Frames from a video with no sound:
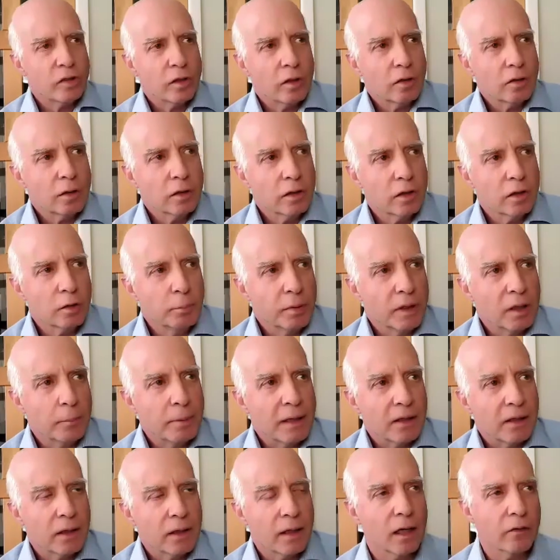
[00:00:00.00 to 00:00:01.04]
talk a little bit
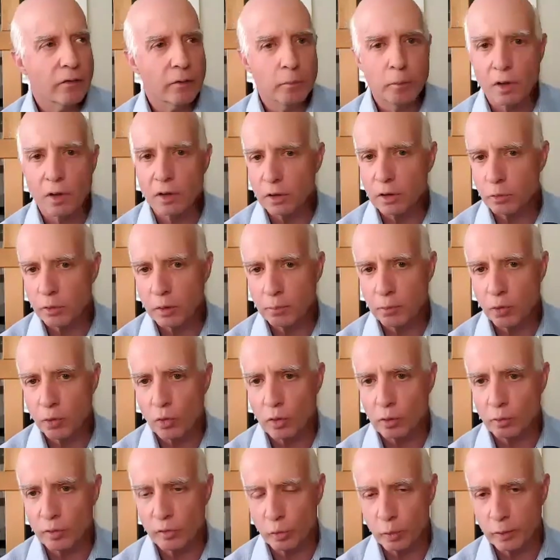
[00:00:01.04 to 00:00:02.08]
about how the Mueller report
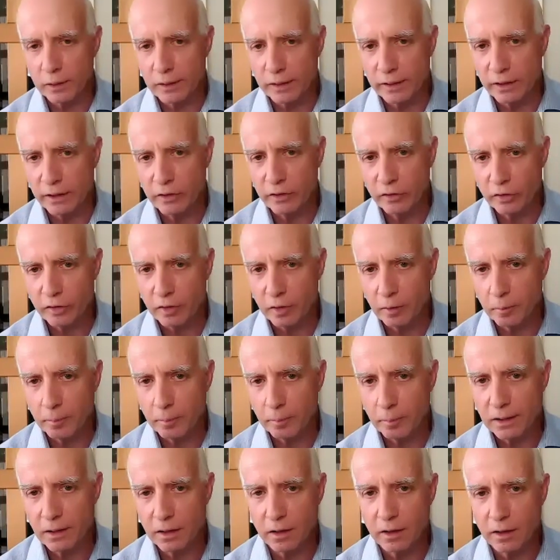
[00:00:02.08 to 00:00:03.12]
was released,
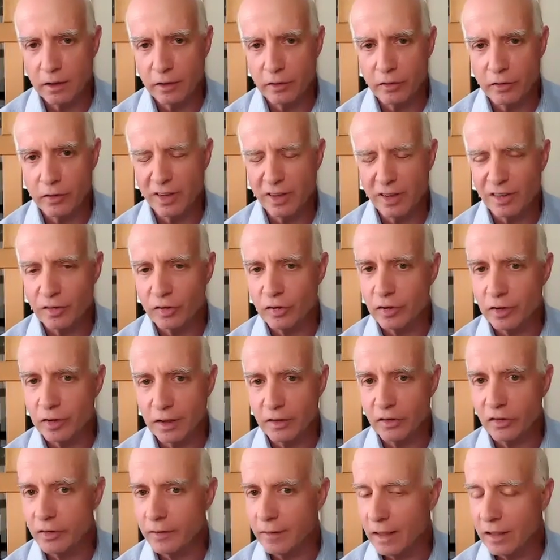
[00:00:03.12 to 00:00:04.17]
because in a
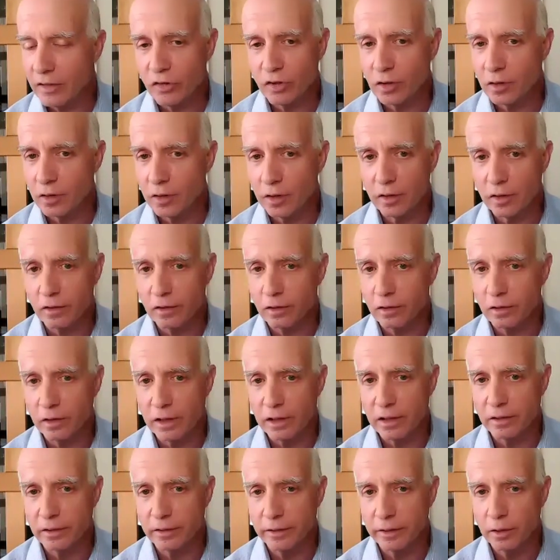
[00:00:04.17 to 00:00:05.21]
sense, that's another
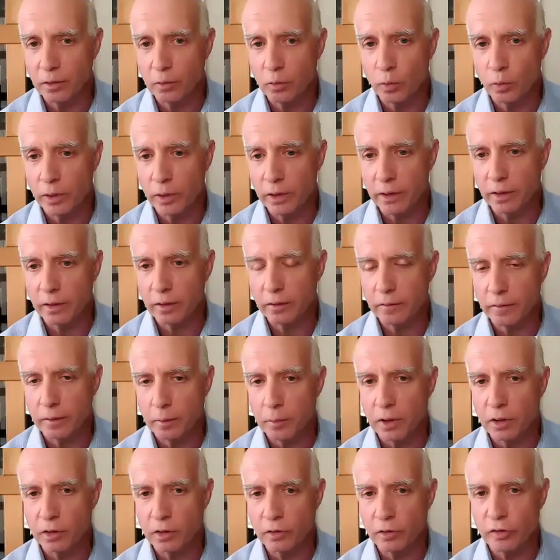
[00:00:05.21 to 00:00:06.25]
area where the
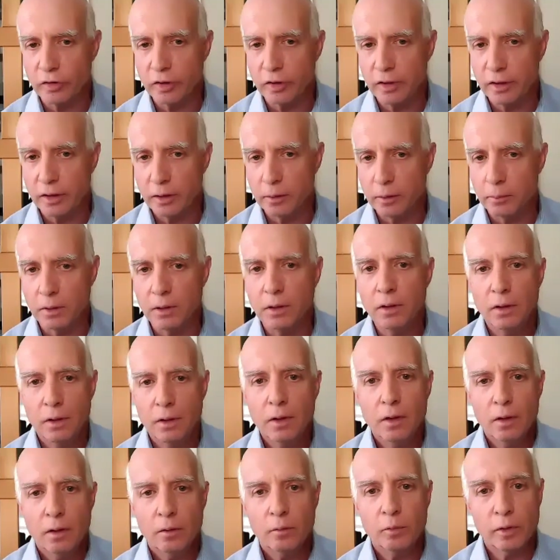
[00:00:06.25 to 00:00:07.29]
Mueller team
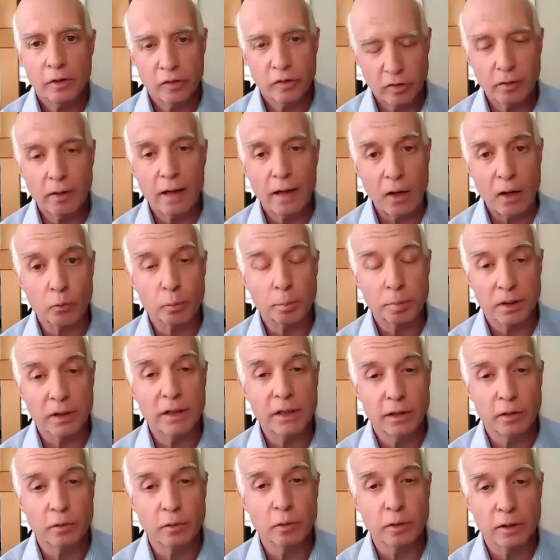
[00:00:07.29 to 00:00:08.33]
was
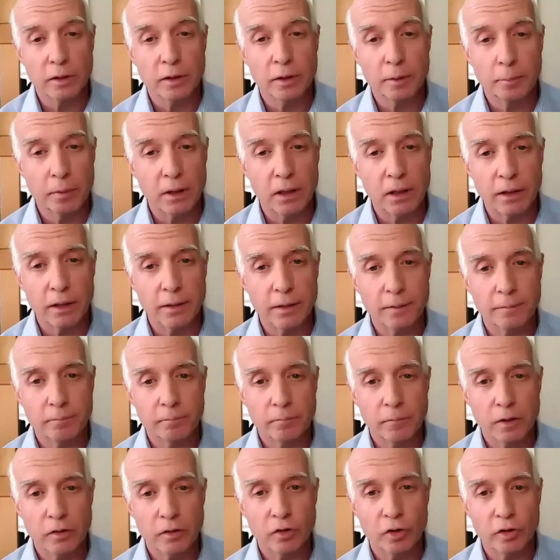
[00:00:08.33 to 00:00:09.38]
outplayed really by
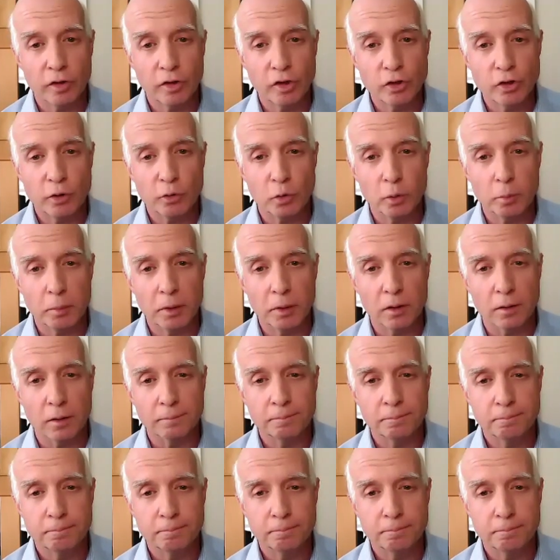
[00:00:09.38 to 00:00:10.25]
Attorney General Barr.